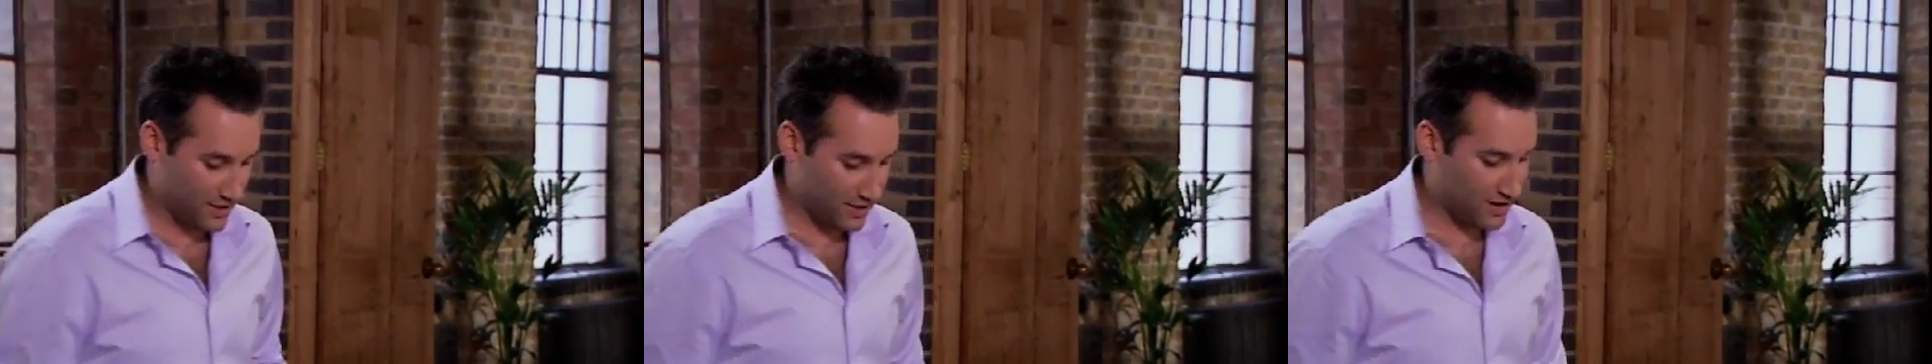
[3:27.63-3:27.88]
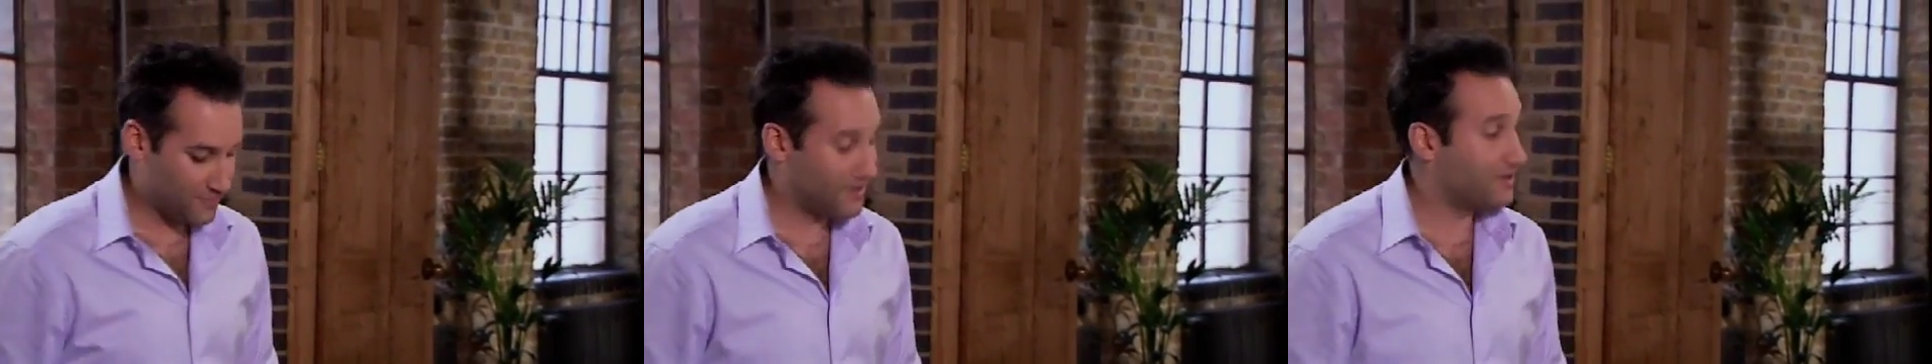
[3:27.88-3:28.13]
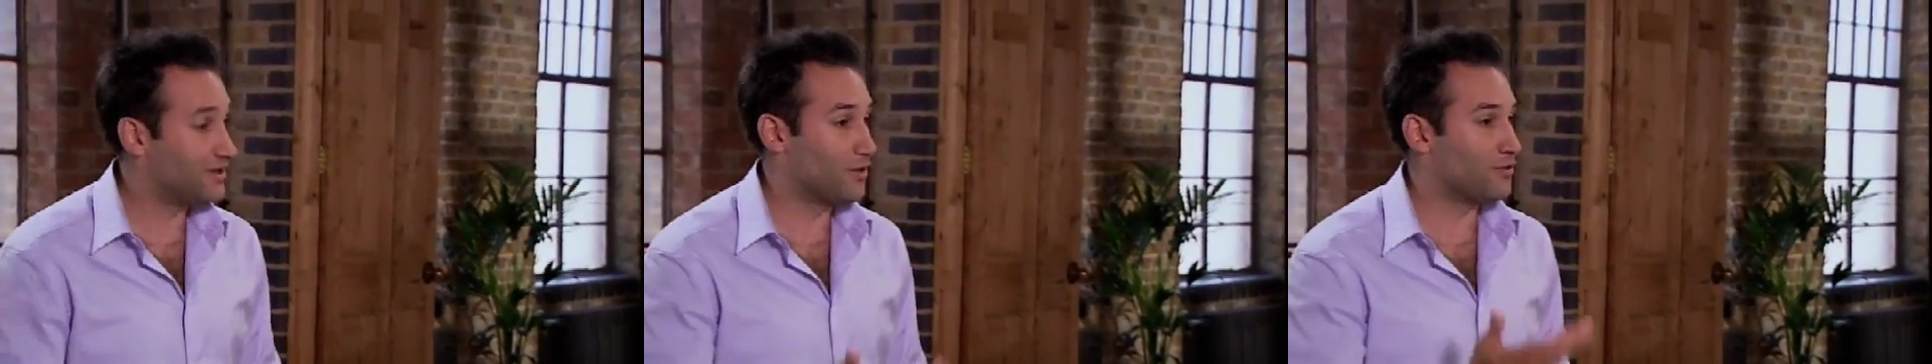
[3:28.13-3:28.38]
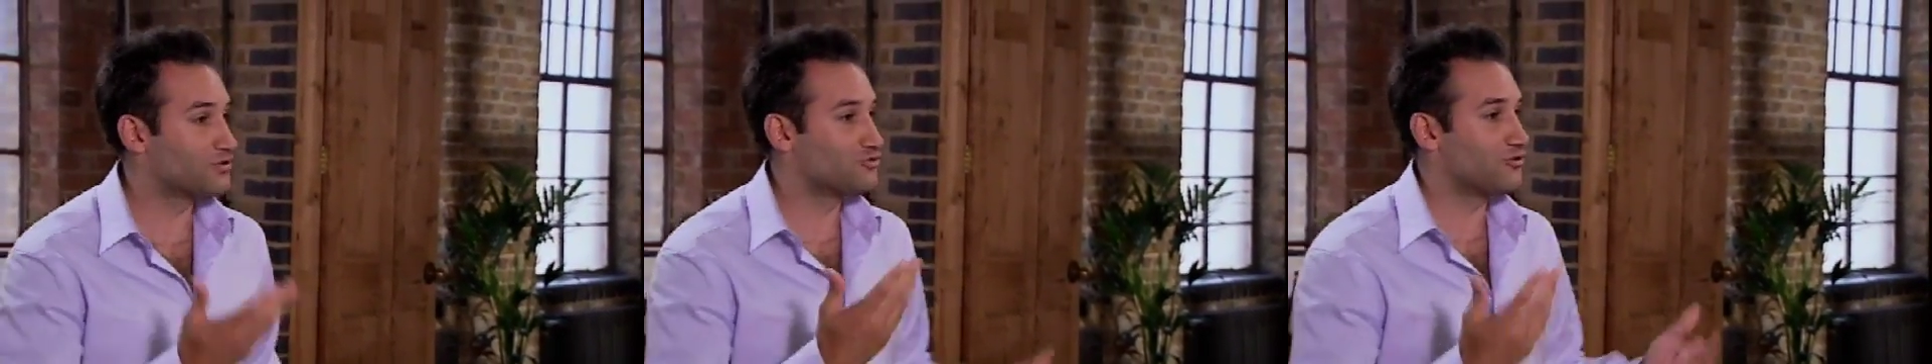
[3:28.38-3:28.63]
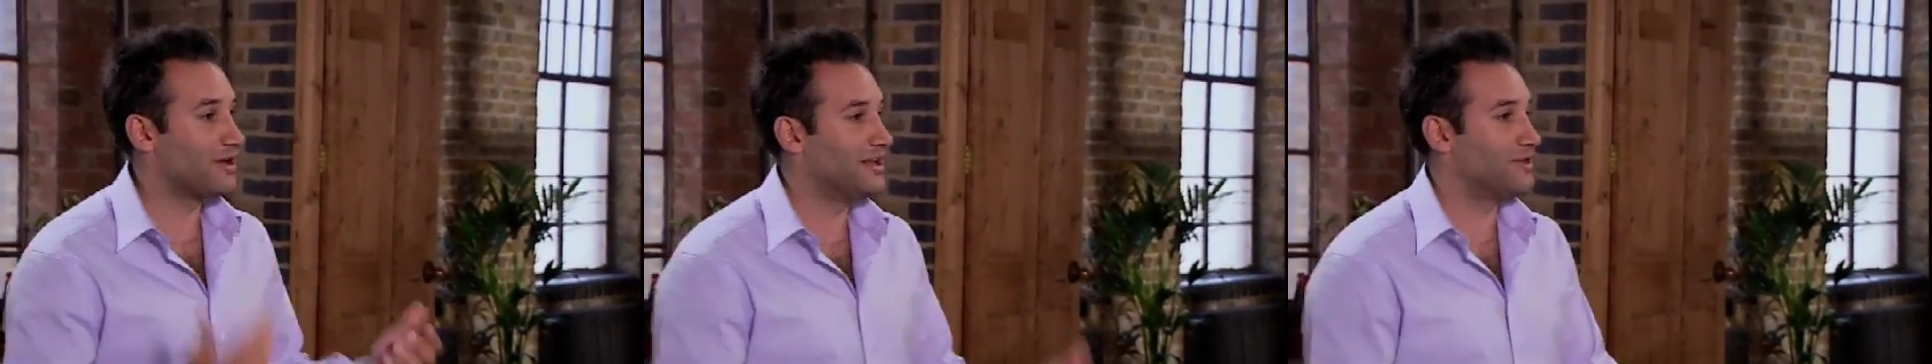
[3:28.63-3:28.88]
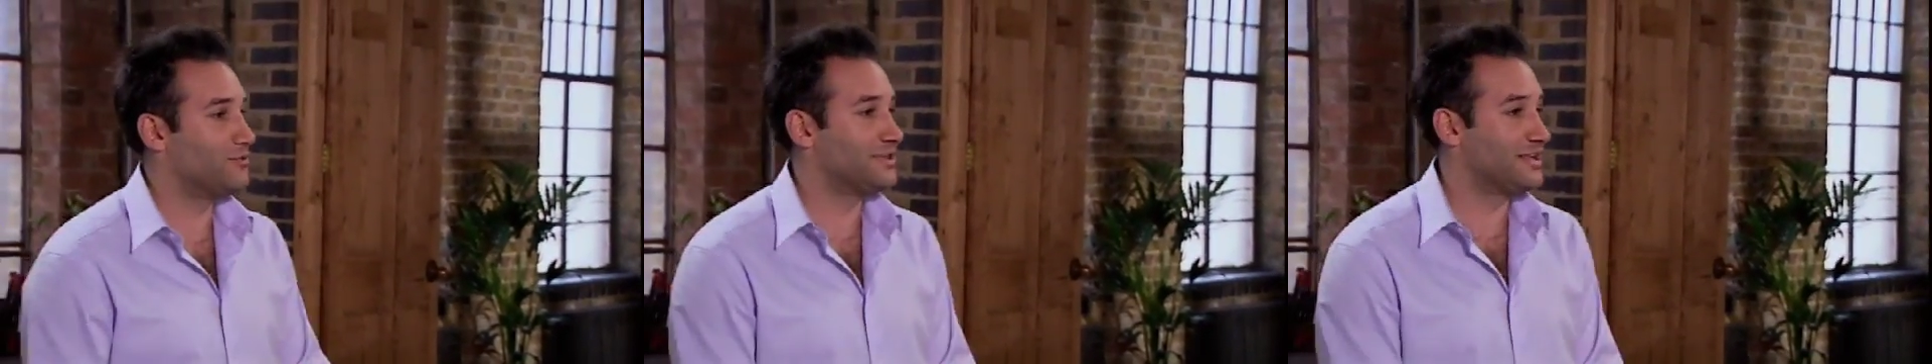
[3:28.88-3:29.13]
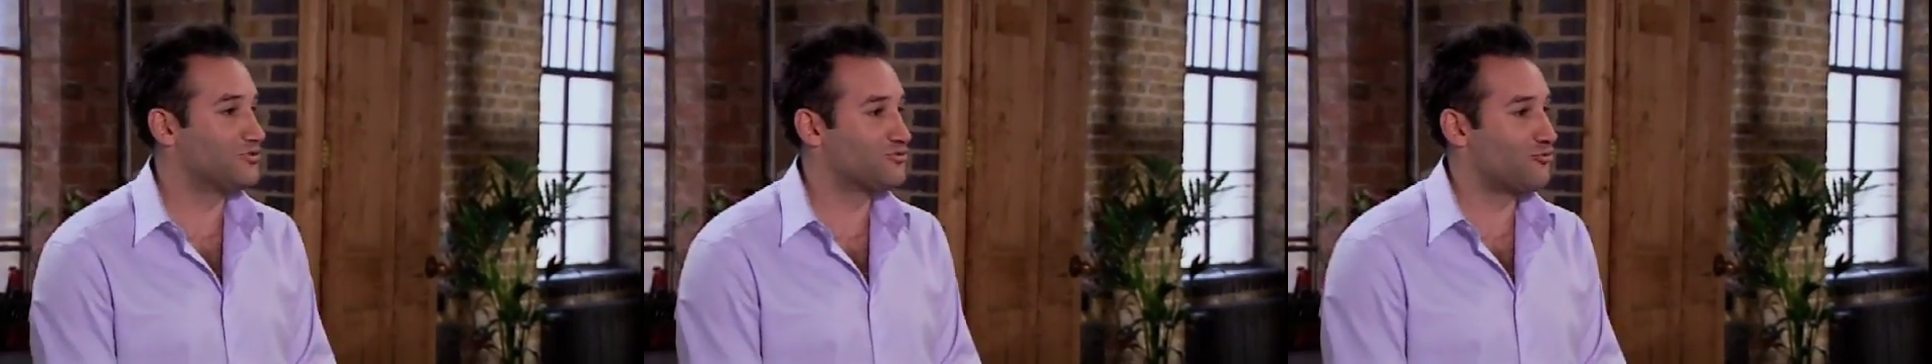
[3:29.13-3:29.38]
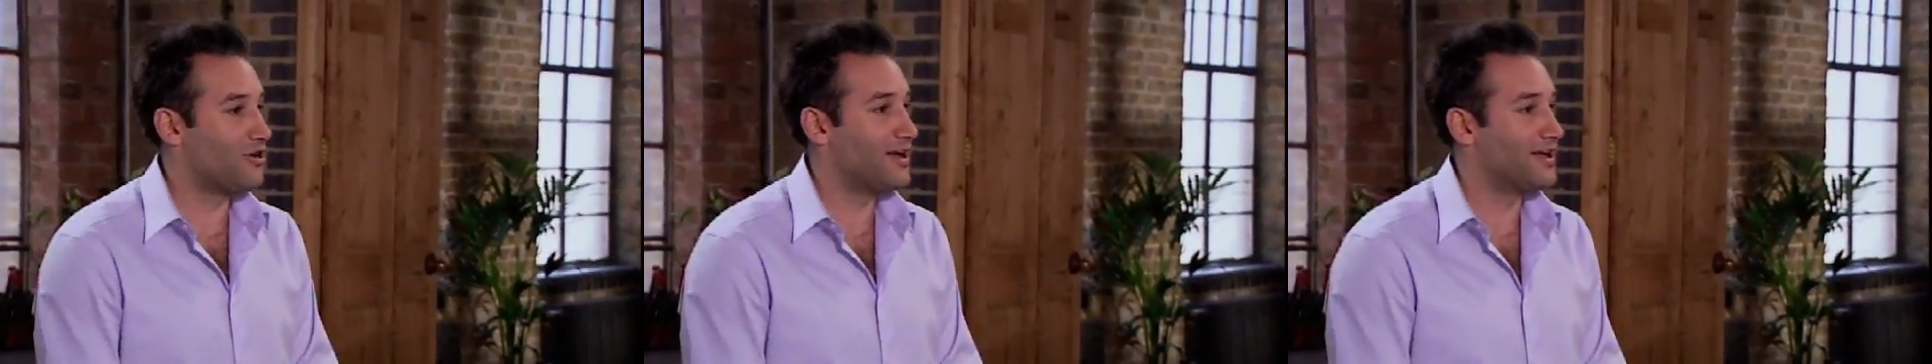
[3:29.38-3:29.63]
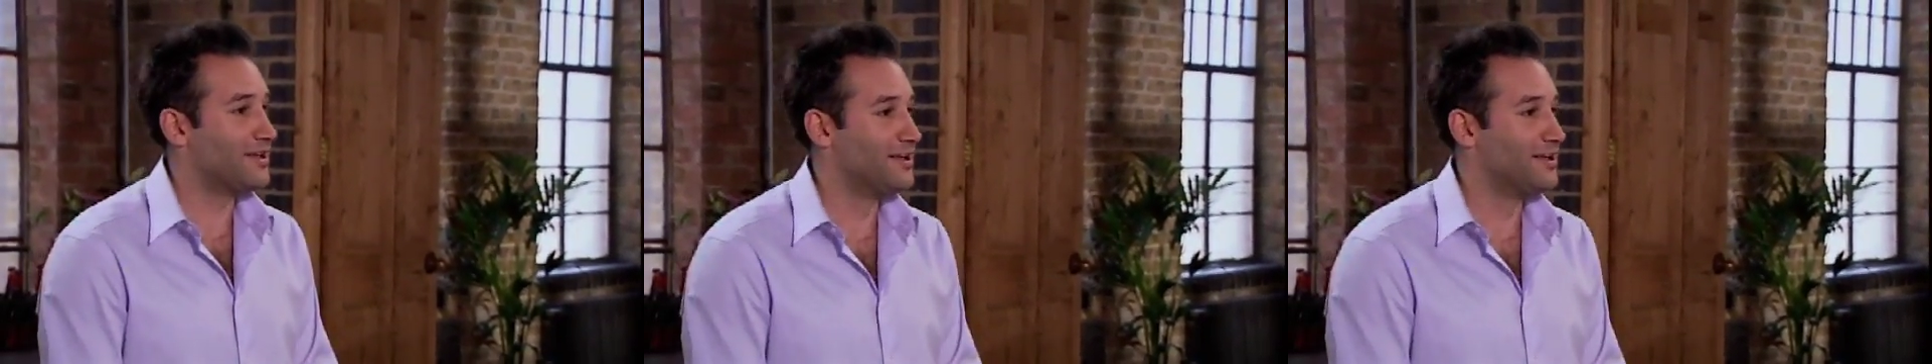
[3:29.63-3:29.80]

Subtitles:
You know, Australia, we did try